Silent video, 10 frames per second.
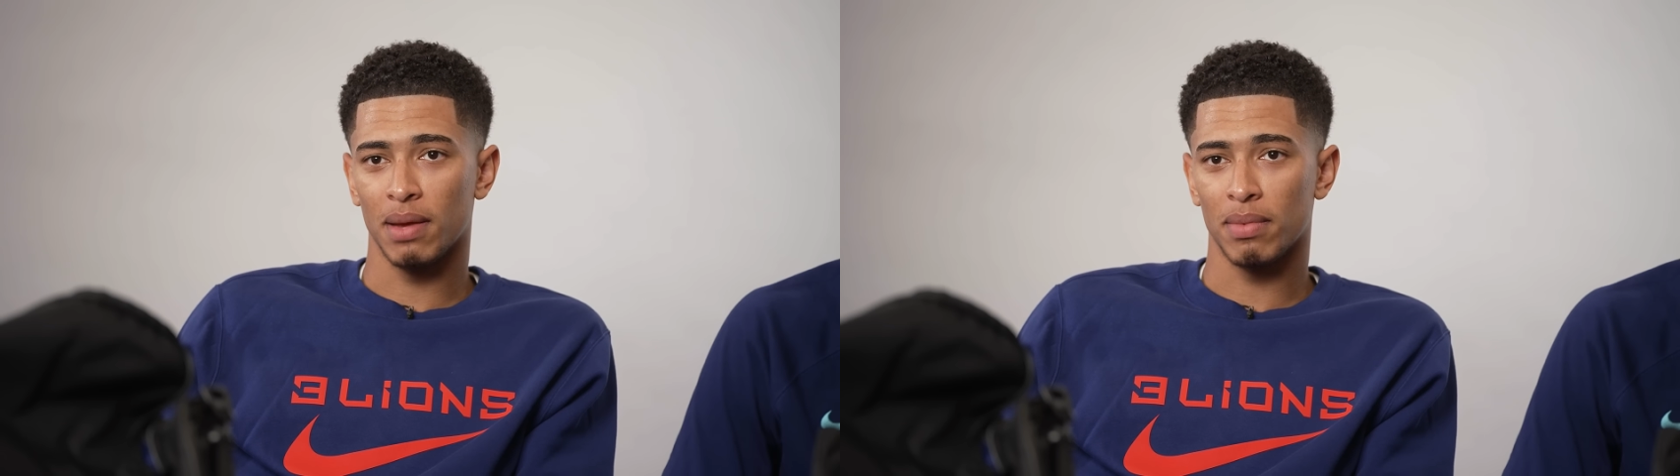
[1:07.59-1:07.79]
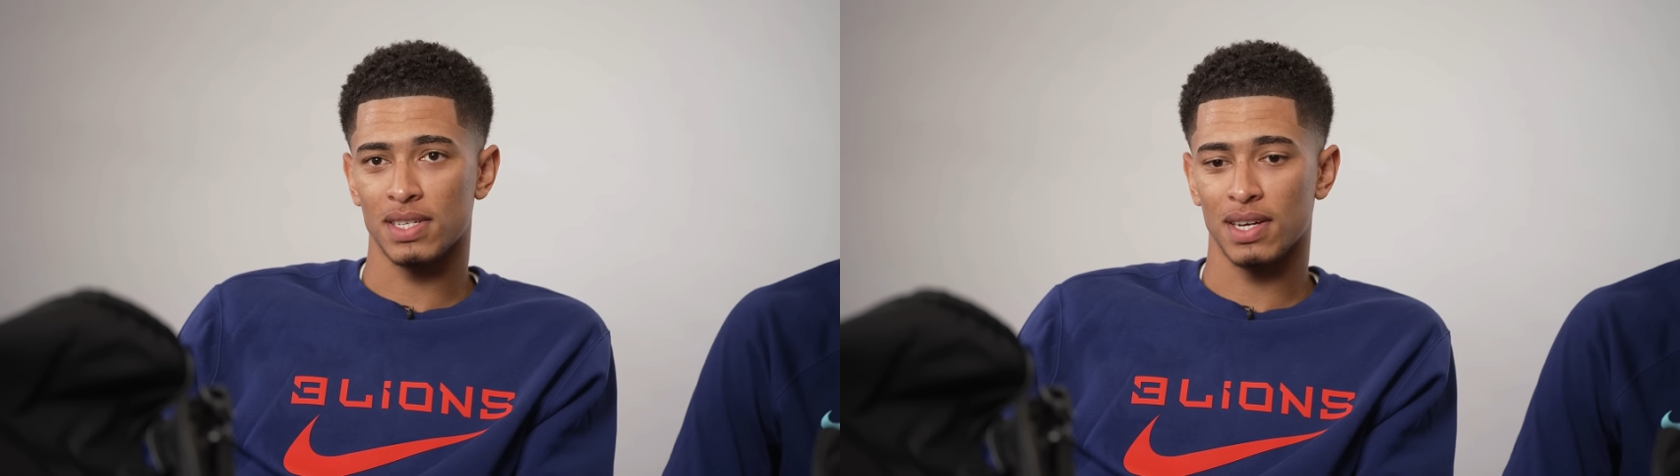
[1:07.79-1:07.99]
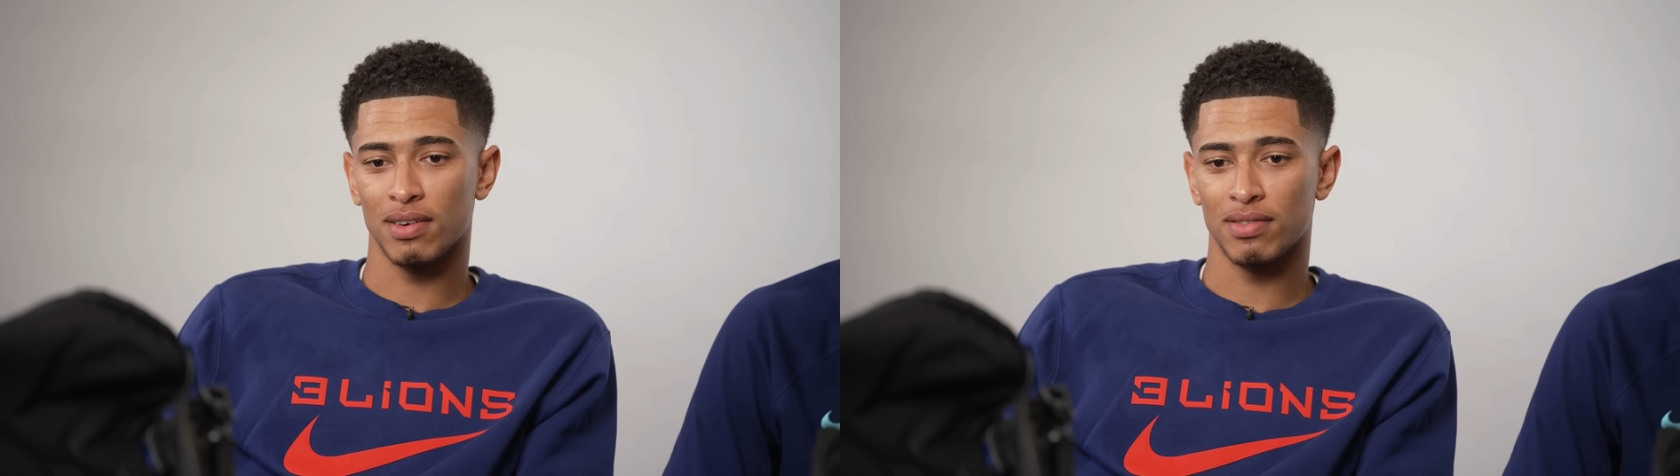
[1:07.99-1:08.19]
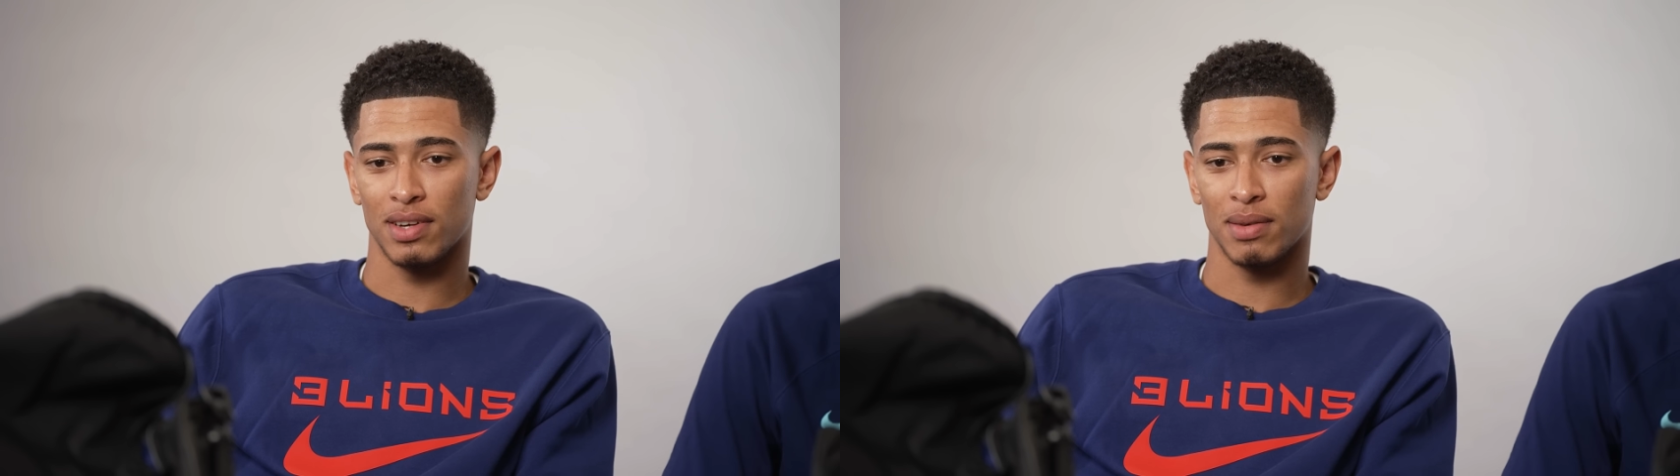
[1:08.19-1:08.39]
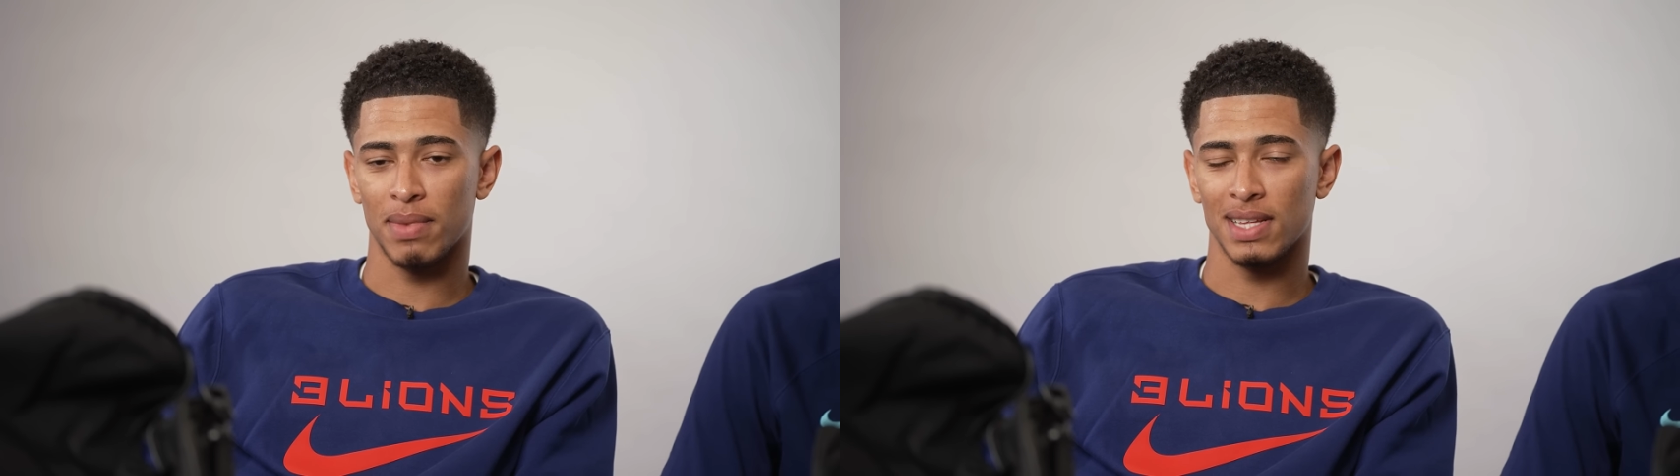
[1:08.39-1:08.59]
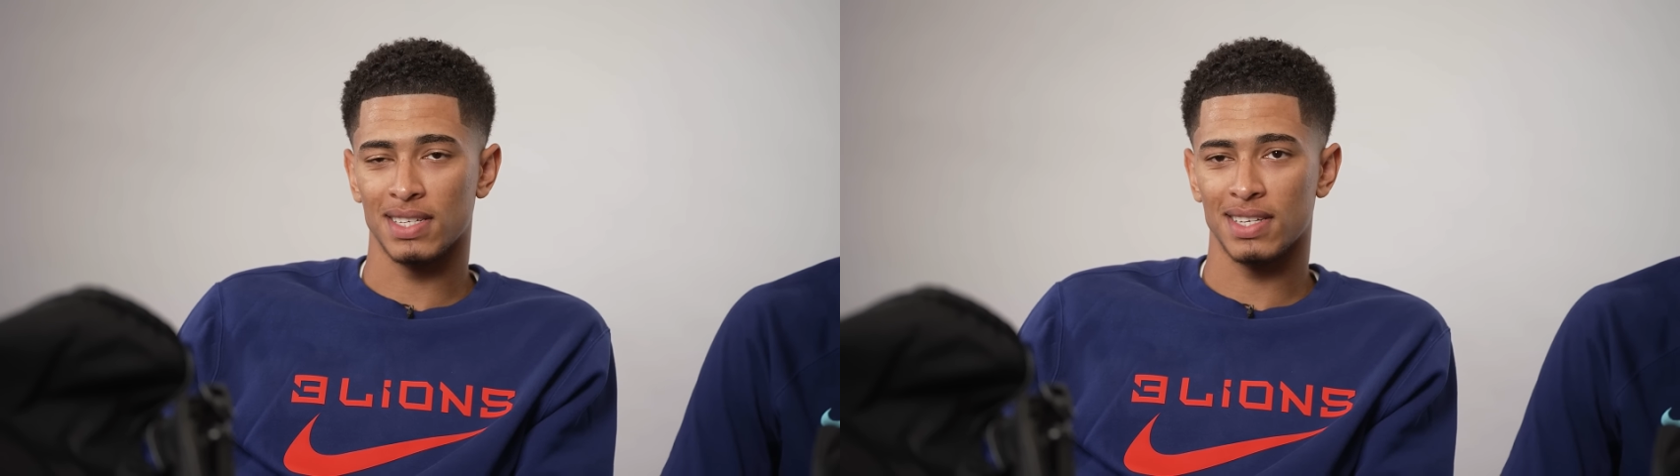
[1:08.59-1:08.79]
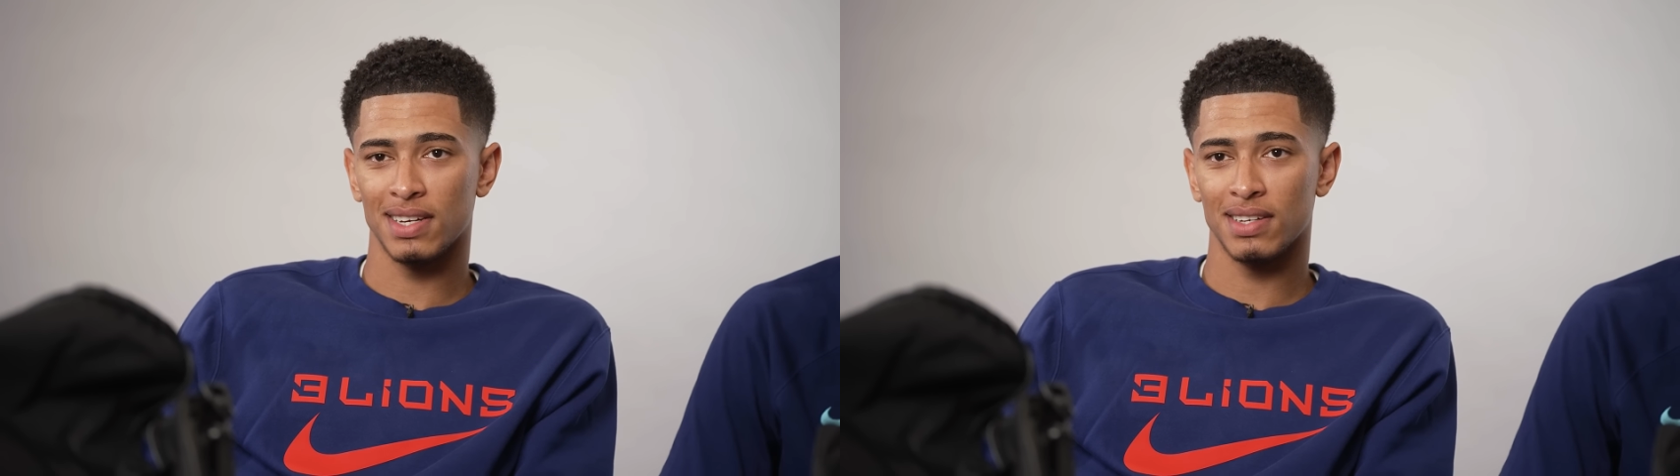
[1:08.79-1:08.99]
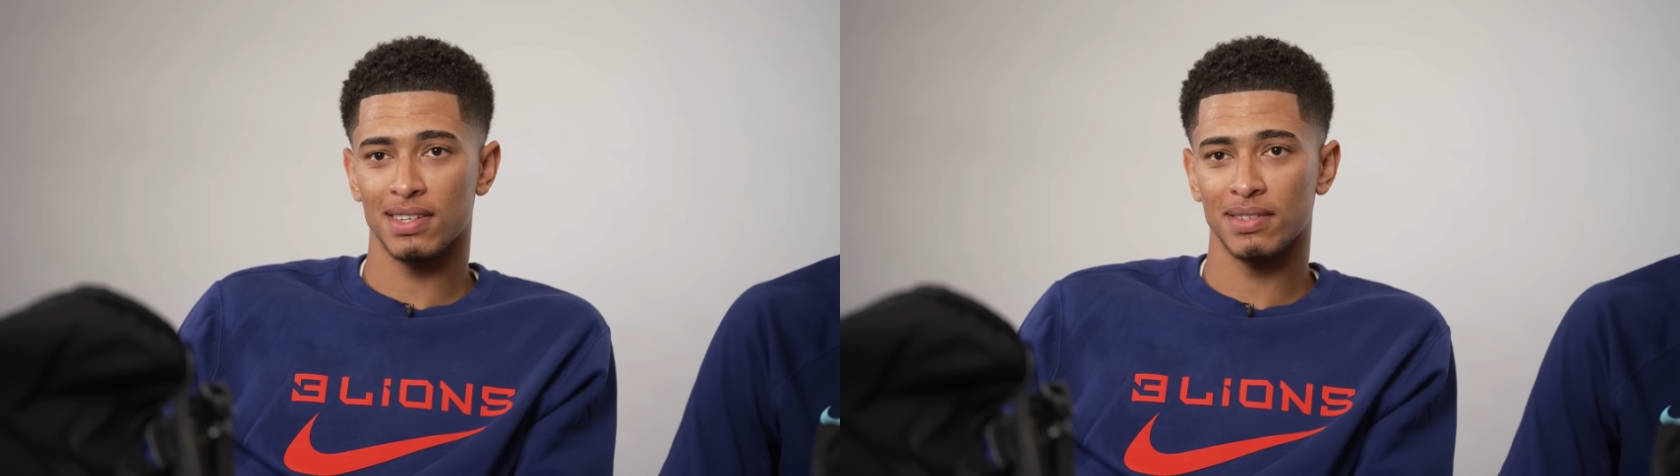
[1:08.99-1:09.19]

myself um, entertained.